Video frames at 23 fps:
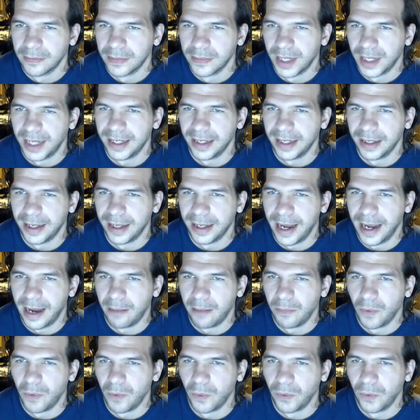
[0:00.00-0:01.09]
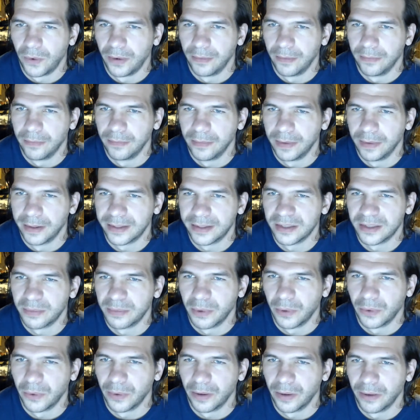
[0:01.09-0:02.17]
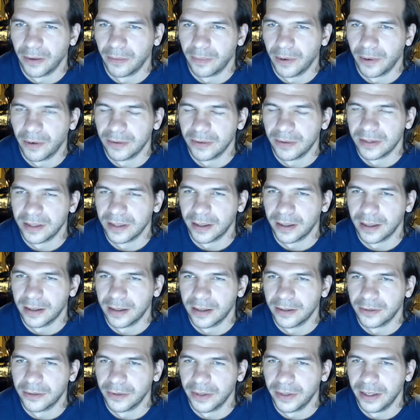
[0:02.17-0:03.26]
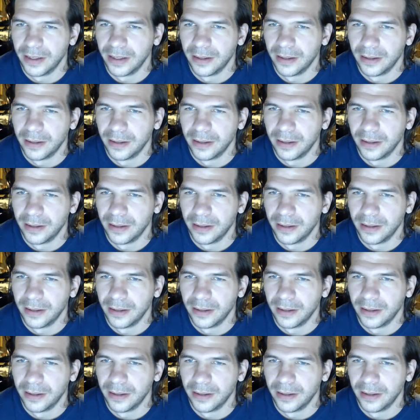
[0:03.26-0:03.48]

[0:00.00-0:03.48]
need to get out more and explore other parts of the country.